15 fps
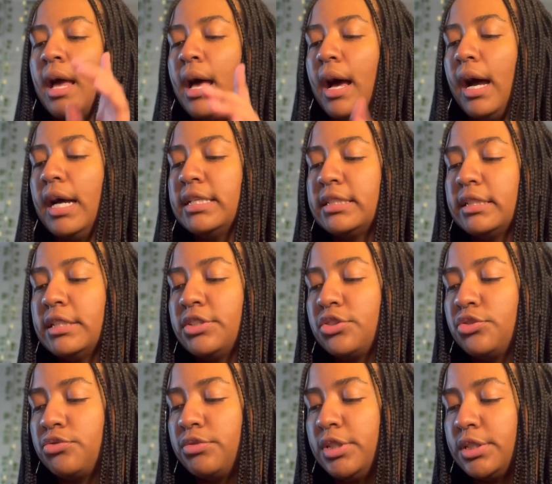Isolation
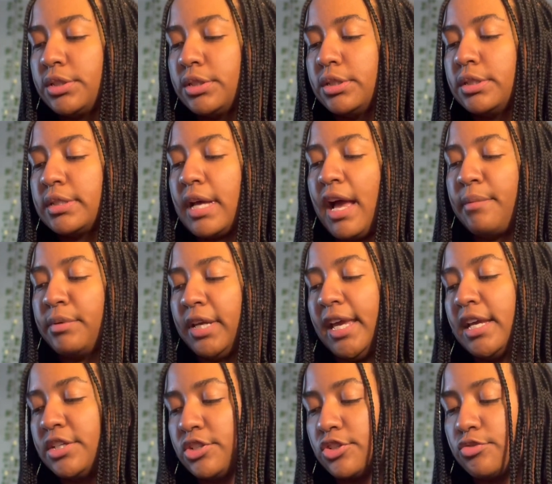tweezers,
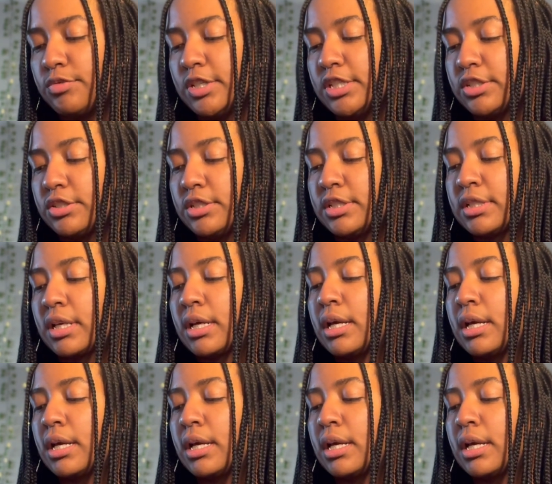application tweezers,